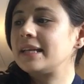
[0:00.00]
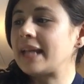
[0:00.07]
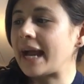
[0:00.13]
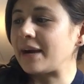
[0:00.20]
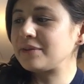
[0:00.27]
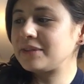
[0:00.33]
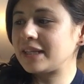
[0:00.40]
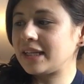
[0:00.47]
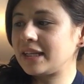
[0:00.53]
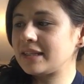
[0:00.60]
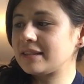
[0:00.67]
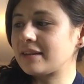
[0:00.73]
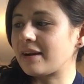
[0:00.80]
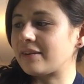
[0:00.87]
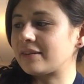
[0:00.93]
Now
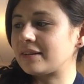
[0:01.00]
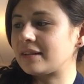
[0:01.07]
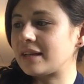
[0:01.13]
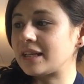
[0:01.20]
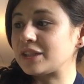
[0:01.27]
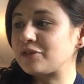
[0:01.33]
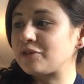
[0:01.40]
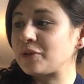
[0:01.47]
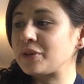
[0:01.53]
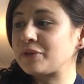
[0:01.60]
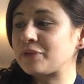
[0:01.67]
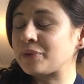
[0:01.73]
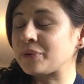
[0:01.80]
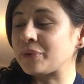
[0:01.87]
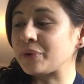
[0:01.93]
Zinnia's garden is full
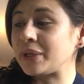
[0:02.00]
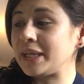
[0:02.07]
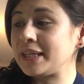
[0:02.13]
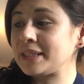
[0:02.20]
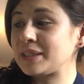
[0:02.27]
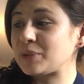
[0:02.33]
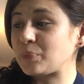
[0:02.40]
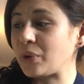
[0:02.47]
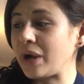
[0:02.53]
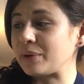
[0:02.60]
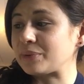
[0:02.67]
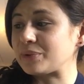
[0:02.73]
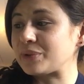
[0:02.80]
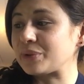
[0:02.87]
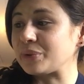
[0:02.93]
of green
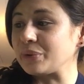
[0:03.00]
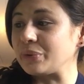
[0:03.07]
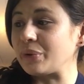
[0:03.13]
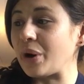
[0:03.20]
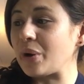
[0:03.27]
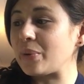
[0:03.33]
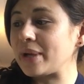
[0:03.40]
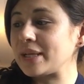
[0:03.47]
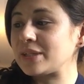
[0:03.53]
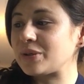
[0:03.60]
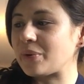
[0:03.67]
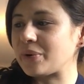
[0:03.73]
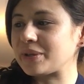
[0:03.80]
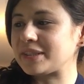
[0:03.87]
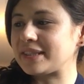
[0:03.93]
sprouts growing
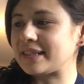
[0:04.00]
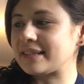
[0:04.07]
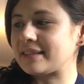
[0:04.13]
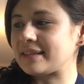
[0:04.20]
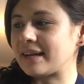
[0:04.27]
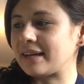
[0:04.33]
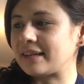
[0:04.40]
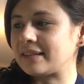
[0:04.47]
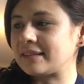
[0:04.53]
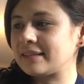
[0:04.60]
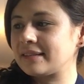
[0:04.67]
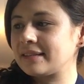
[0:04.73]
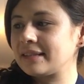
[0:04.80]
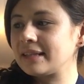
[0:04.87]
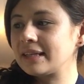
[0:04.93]
towards the sun.
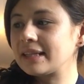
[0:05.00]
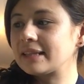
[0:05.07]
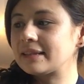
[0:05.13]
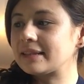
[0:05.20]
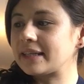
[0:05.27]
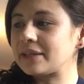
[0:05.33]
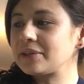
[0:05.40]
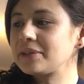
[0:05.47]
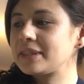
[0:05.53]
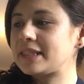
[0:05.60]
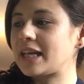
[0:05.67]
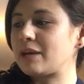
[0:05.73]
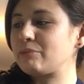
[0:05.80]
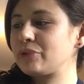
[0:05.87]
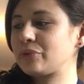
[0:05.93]
Little
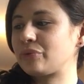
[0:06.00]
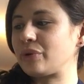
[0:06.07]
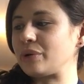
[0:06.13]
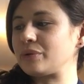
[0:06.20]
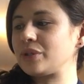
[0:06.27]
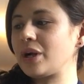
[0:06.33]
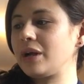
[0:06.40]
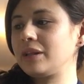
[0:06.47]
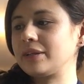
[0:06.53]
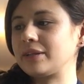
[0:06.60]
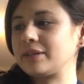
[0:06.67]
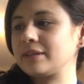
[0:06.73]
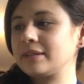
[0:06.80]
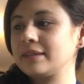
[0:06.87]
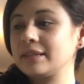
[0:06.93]
stems grow
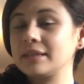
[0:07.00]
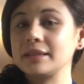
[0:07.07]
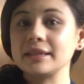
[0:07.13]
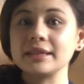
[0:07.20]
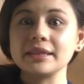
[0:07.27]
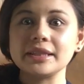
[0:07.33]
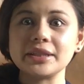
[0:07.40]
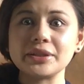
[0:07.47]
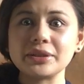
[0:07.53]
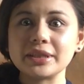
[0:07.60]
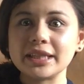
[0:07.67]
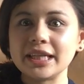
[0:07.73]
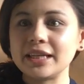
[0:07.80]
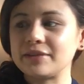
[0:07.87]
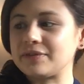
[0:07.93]
taller. Little
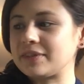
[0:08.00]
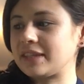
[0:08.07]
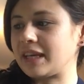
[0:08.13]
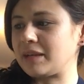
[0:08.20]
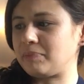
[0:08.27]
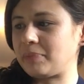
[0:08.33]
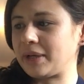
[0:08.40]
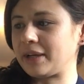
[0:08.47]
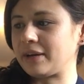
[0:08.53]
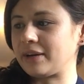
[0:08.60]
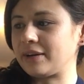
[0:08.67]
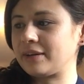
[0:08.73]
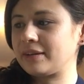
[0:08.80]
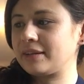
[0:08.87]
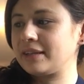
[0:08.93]
leaves get
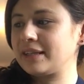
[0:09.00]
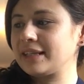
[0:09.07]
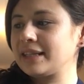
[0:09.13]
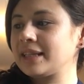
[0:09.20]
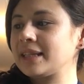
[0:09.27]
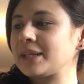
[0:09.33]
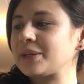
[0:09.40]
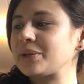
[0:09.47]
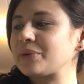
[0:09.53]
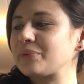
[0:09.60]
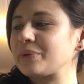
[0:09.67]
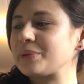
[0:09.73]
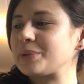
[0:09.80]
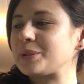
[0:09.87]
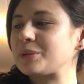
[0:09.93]
bigger. Little
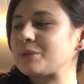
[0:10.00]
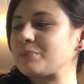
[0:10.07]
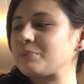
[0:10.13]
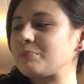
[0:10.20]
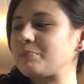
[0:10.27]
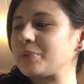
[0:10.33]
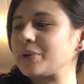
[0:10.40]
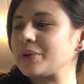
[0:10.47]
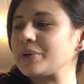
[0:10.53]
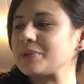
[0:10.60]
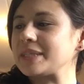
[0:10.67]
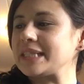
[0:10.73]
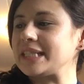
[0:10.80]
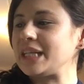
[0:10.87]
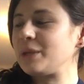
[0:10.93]
roots burrow
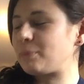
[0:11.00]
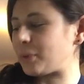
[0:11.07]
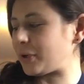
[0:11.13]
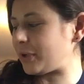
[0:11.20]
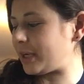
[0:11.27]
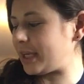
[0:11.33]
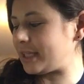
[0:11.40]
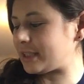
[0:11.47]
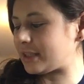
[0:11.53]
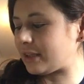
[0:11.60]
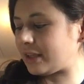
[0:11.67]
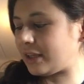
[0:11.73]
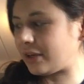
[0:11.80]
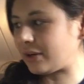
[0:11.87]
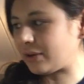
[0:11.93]
deeper into
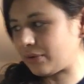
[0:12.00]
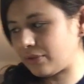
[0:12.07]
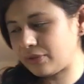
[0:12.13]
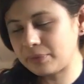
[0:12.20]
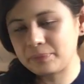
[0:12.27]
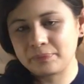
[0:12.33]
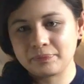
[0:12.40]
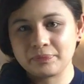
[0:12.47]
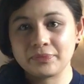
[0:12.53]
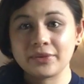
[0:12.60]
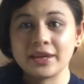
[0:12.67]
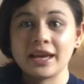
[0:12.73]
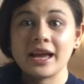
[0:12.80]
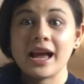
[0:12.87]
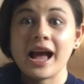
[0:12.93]
the earth.
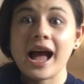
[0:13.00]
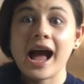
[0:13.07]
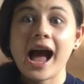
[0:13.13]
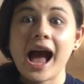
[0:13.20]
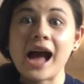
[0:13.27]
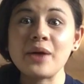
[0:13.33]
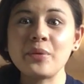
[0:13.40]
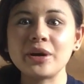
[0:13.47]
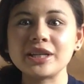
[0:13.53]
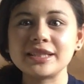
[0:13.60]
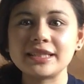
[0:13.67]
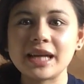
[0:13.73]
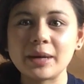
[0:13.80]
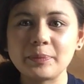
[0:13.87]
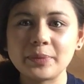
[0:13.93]
I want
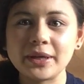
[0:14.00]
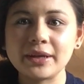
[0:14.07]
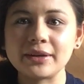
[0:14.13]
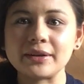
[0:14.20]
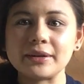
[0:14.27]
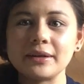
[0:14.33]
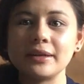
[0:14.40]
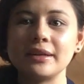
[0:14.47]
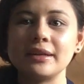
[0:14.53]
to stop here.